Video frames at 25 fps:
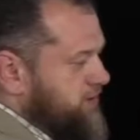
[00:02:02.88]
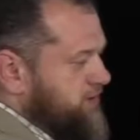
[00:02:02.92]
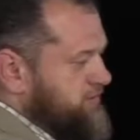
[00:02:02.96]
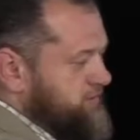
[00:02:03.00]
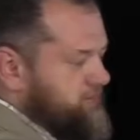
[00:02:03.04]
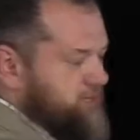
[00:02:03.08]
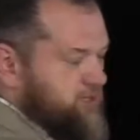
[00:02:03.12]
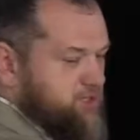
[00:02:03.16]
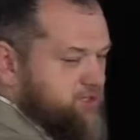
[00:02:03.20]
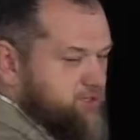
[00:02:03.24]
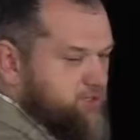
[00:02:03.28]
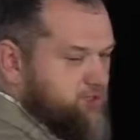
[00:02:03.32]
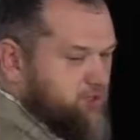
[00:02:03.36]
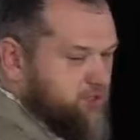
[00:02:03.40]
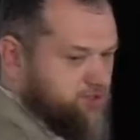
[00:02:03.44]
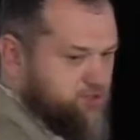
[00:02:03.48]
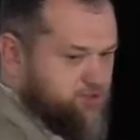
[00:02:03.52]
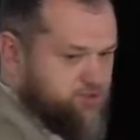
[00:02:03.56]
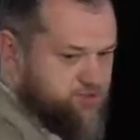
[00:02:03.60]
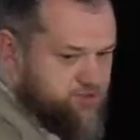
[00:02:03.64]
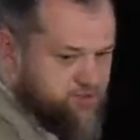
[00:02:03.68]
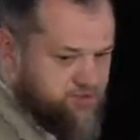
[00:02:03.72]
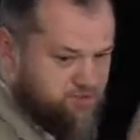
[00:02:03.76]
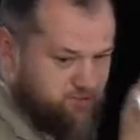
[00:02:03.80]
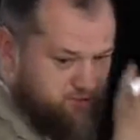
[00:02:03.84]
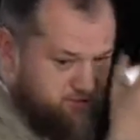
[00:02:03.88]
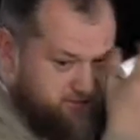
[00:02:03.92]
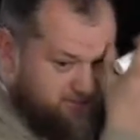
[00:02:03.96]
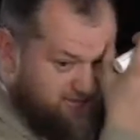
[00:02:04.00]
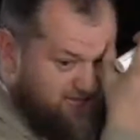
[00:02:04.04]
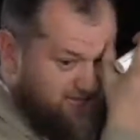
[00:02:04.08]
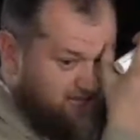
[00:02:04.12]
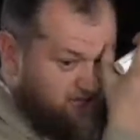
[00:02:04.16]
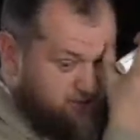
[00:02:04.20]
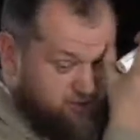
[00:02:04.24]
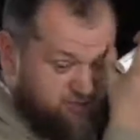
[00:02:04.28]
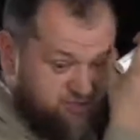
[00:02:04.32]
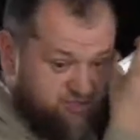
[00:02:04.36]
$1 billion.
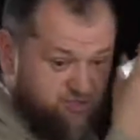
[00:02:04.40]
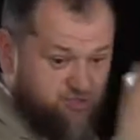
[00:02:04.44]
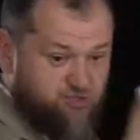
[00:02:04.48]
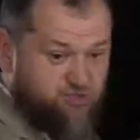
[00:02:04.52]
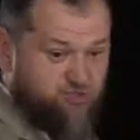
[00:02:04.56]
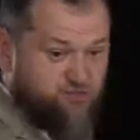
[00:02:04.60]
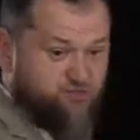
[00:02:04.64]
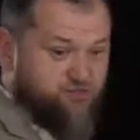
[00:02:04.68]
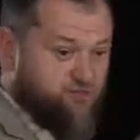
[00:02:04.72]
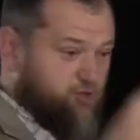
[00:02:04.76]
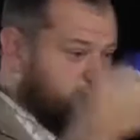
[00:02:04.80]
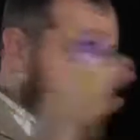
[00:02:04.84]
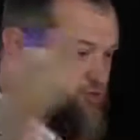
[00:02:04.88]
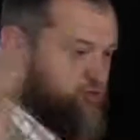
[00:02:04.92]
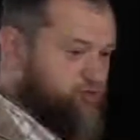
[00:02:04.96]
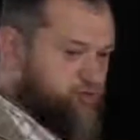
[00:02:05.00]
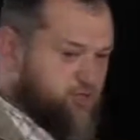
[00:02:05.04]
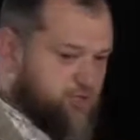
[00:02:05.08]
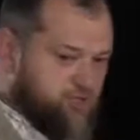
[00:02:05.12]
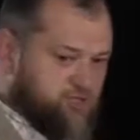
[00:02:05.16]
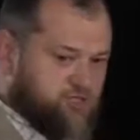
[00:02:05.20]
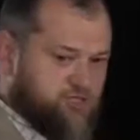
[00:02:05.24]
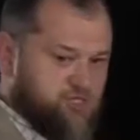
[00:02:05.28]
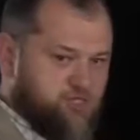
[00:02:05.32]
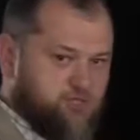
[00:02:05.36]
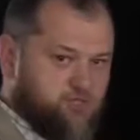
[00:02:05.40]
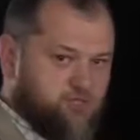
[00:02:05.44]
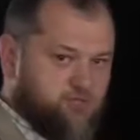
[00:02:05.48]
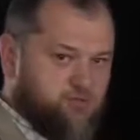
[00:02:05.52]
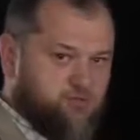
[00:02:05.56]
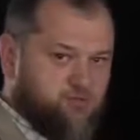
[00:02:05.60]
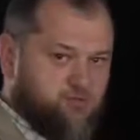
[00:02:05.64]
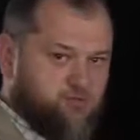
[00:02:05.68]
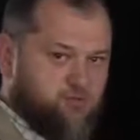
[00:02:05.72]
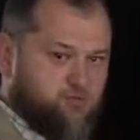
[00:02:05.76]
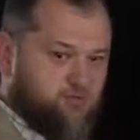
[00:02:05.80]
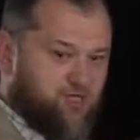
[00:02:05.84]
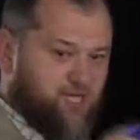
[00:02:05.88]
Thousands of contracts,
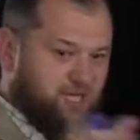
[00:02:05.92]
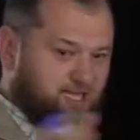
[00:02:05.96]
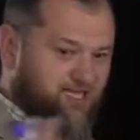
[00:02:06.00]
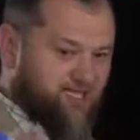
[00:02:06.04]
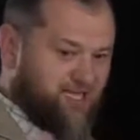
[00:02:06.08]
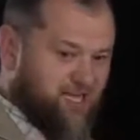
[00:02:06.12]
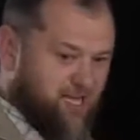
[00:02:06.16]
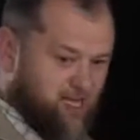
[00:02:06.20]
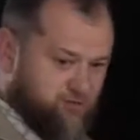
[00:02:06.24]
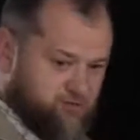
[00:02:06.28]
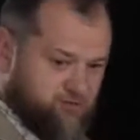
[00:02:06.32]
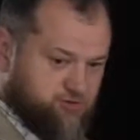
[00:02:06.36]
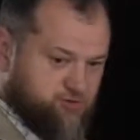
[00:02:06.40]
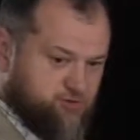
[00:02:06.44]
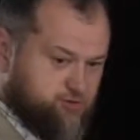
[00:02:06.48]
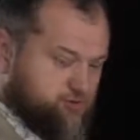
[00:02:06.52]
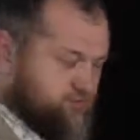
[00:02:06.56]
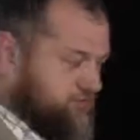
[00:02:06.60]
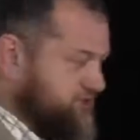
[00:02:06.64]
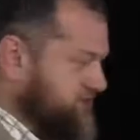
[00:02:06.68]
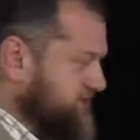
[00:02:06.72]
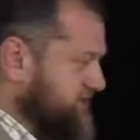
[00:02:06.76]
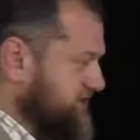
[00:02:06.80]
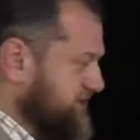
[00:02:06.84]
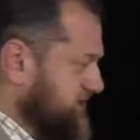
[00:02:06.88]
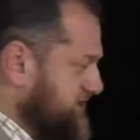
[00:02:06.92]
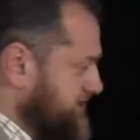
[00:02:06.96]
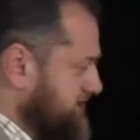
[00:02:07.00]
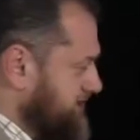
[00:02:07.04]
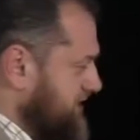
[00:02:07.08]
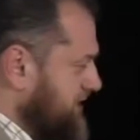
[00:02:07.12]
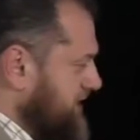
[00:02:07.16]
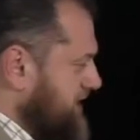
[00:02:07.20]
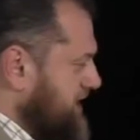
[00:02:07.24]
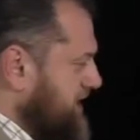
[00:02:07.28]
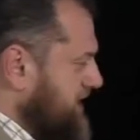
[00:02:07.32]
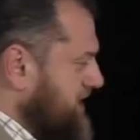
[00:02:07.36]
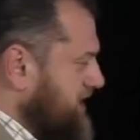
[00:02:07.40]
thousands of these things.
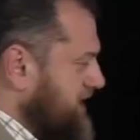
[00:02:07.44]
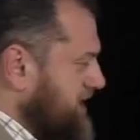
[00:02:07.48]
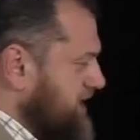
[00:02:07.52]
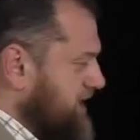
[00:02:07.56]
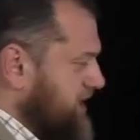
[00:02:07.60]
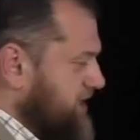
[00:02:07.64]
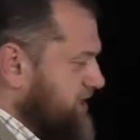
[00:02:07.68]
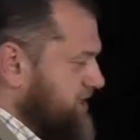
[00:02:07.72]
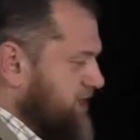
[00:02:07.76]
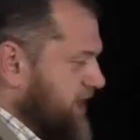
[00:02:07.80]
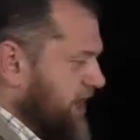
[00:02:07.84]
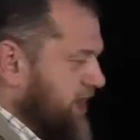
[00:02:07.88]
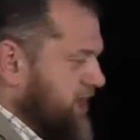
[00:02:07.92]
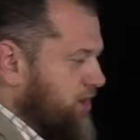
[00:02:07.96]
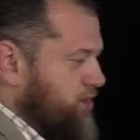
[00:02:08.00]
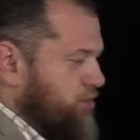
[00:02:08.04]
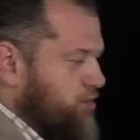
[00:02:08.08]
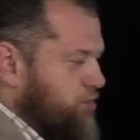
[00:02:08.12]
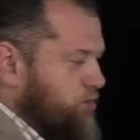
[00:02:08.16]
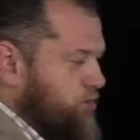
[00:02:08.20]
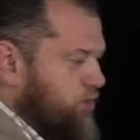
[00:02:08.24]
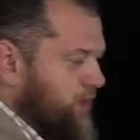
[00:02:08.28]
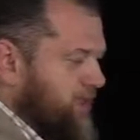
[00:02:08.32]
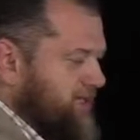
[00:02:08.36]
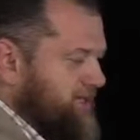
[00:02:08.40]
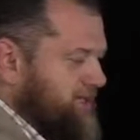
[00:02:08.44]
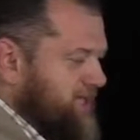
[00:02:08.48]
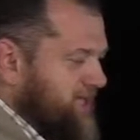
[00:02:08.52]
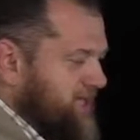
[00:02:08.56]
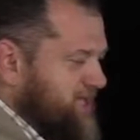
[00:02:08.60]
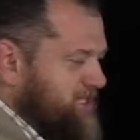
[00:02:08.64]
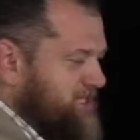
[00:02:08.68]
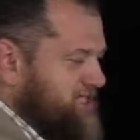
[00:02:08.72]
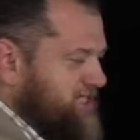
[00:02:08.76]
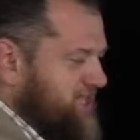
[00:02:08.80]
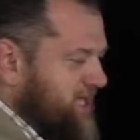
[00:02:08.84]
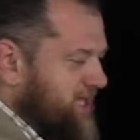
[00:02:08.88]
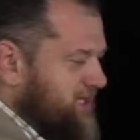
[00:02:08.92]
Now, when
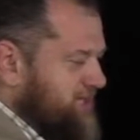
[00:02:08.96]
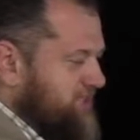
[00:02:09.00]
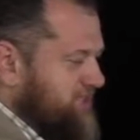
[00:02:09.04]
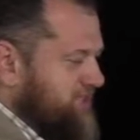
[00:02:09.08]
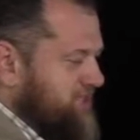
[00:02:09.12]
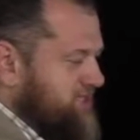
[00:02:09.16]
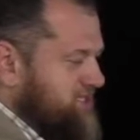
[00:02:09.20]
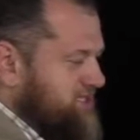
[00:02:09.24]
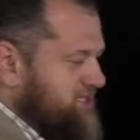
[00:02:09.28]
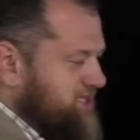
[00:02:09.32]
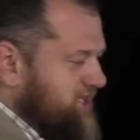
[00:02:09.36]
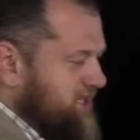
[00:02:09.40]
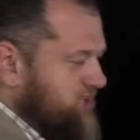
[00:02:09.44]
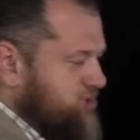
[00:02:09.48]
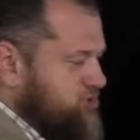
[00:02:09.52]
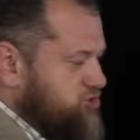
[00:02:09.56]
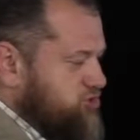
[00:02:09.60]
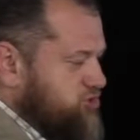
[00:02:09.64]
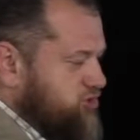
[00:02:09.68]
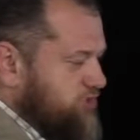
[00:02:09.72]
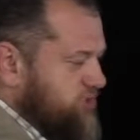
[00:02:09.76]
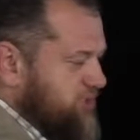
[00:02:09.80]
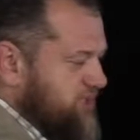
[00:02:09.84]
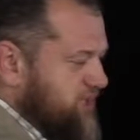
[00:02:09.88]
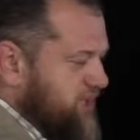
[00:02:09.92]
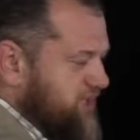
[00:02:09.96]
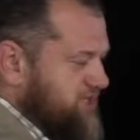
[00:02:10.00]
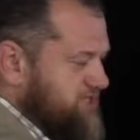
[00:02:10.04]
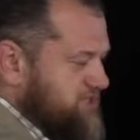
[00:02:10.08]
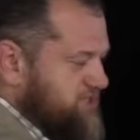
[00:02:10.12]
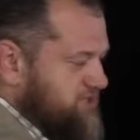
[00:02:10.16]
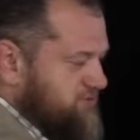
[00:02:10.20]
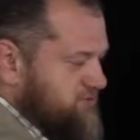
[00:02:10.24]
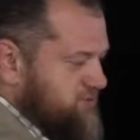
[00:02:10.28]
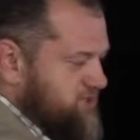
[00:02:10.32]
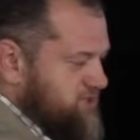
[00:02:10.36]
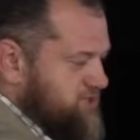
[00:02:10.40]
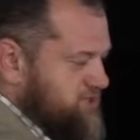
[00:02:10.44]
they sell these things to the
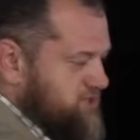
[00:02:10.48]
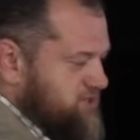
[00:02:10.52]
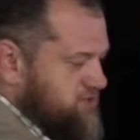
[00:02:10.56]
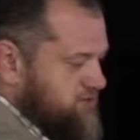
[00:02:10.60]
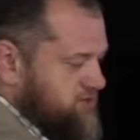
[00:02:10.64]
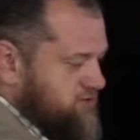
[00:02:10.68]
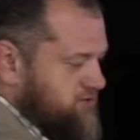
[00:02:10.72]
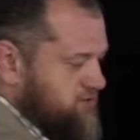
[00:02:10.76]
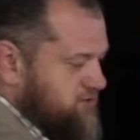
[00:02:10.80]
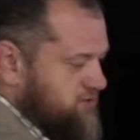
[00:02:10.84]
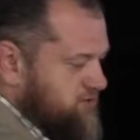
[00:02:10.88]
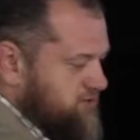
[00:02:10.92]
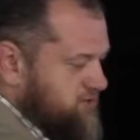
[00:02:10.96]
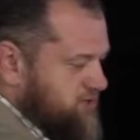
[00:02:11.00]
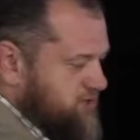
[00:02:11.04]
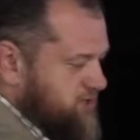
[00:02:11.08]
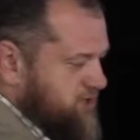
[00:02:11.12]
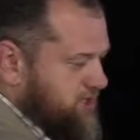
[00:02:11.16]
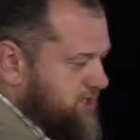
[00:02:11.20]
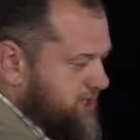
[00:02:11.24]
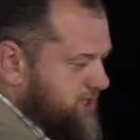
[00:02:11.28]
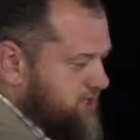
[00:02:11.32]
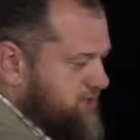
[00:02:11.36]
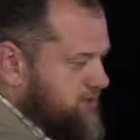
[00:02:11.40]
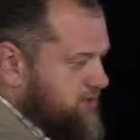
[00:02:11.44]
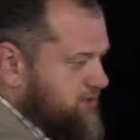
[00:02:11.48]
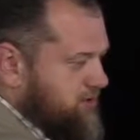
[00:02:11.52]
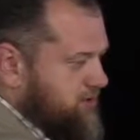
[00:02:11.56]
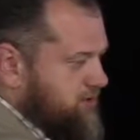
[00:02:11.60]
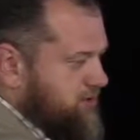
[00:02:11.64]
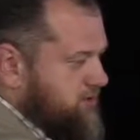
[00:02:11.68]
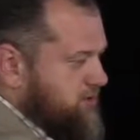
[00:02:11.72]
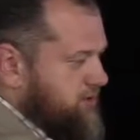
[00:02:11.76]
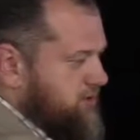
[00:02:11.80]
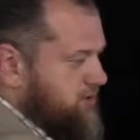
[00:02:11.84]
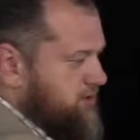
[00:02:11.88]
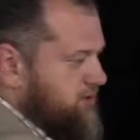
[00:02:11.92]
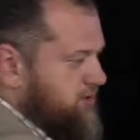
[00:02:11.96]
customers, okay,
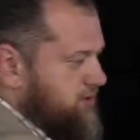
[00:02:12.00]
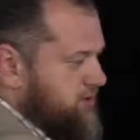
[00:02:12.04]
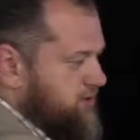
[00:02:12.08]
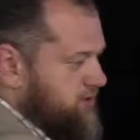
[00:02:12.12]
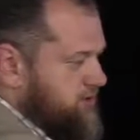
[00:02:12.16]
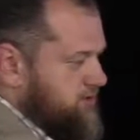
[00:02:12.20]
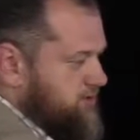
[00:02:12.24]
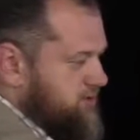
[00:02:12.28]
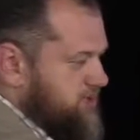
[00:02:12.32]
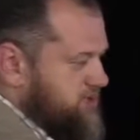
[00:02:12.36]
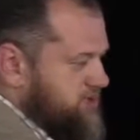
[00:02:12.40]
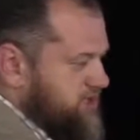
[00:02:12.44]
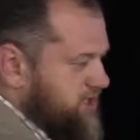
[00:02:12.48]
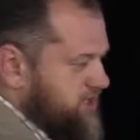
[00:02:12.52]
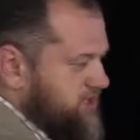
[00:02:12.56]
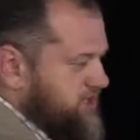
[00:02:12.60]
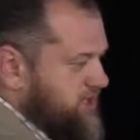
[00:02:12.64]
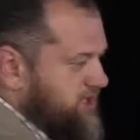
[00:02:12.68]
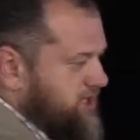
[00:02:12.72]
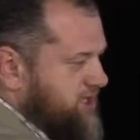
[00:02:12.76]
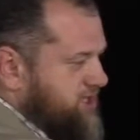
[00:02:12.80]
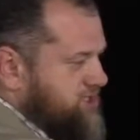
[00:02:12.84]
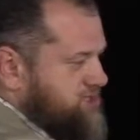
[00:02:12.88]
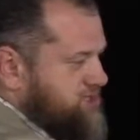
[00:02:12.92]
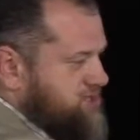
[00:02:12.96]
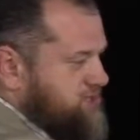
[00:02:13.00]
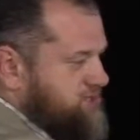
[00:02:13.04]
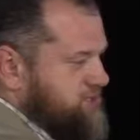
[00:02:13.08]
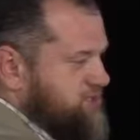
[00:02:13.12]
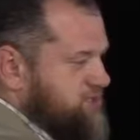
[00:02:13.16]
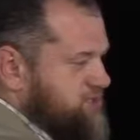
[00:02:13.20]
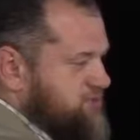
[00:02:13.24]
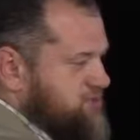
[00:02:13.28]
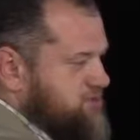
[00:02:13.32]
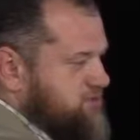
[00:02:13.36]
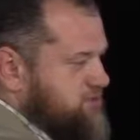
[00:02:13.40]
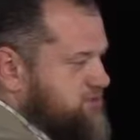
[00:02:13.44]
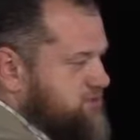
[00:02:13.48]
these are the
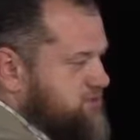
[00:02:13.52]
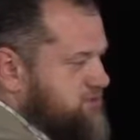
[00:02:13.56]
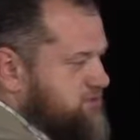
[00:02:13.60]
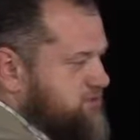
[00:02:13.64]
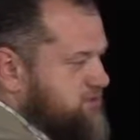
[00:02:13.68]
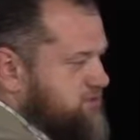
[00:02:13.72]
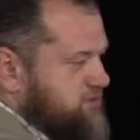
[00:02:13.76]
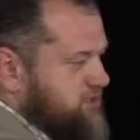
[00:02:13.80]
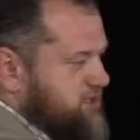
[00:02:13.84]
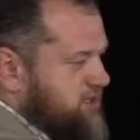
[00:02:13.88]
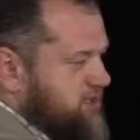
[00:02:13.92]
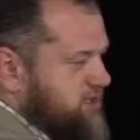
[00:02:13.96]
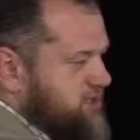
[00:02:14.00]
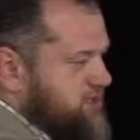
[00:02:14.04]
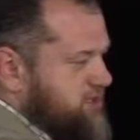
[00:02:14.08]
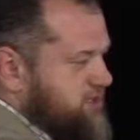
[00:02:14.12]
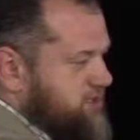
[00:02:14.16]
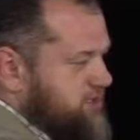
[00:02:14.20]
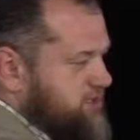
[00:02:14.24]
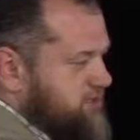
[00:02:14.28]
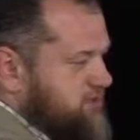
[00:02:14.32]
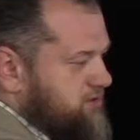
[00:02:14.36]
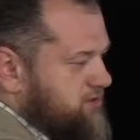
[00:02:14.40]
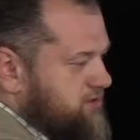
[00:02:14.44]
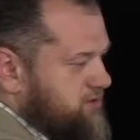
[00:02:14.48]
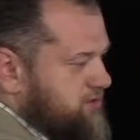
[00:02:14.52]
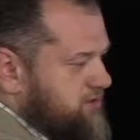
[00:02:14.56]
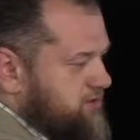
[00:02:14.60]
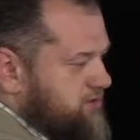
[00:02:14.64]
customers, okay, here,